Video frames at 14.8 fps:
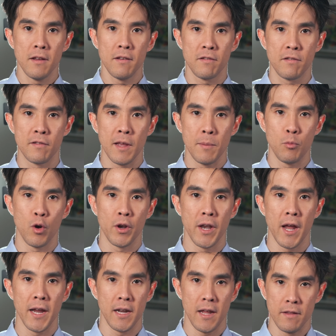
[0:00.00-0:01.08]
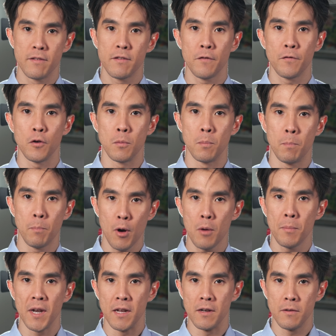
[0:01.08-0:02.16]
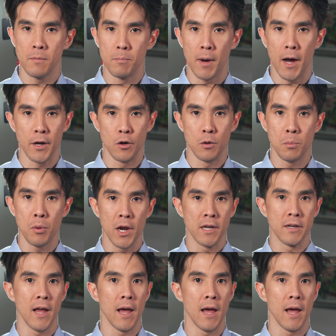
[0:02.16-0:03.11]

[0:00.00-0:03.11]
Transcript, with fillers: in his sleep one night and suffered permanent minor brain